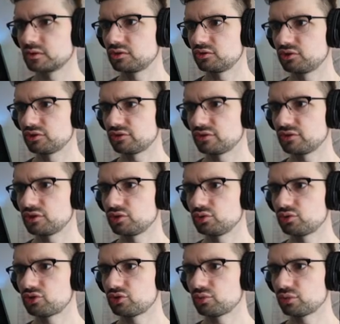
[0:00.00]
Just the
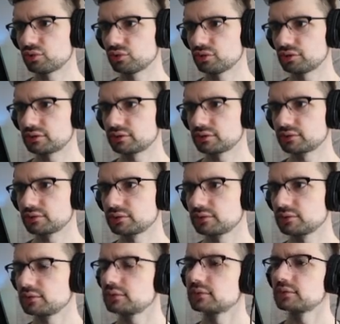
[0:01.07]
usual
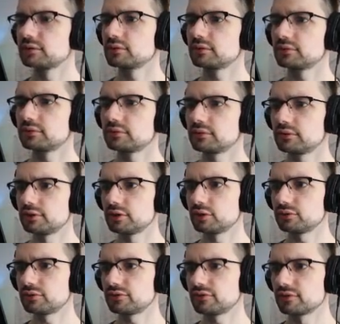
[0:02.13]

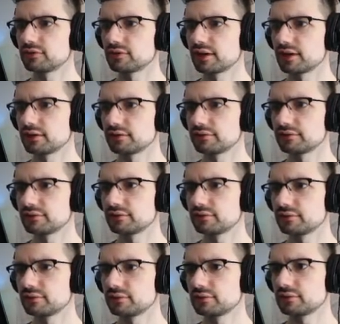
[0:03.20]
notes to self
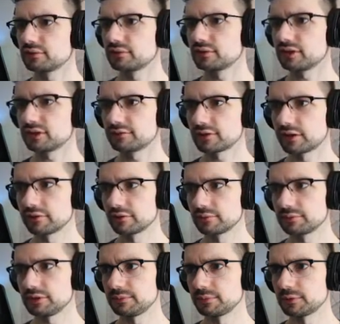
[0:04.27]
of other
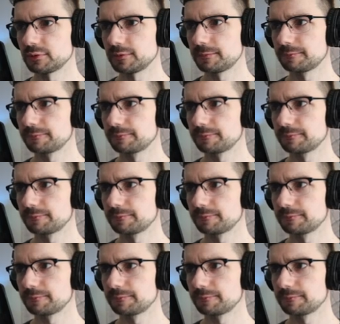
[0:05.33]
people.